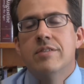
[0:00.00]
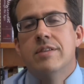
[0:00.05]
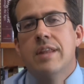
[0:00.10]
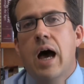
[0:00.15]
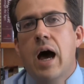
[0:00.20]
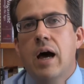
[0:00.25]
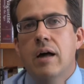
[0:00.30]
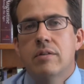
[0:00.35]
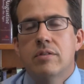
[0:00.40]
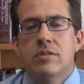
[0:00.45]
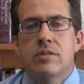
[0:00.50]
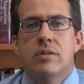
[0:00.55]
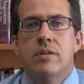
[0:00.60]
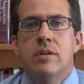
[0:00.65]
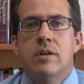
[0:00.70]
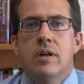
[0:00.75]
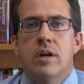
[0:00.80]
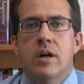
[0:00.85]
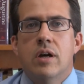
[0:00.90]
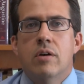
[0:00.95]
is not
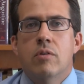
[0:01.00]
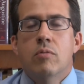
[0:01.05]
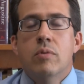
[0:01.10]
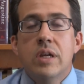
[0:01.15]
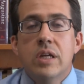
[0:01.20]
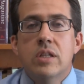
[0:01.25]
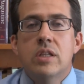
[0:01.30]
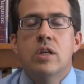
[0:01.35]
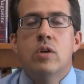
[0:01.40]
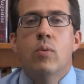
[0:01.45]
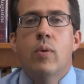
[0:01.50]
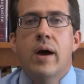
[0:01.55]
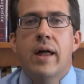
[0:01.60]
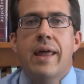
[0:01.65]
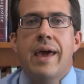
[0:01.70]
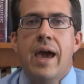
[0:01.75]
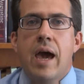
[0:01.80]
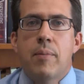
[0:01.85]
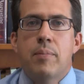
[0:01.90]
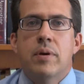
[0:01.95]
uh, really what
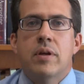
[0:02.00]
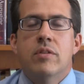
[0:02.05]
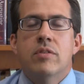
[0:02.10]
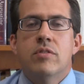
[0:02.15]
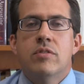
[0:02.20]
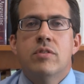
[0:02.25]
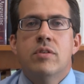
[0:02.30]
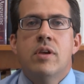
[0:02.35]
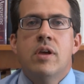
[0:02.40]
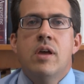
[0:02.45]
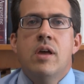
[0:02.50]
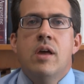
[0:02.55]
happens.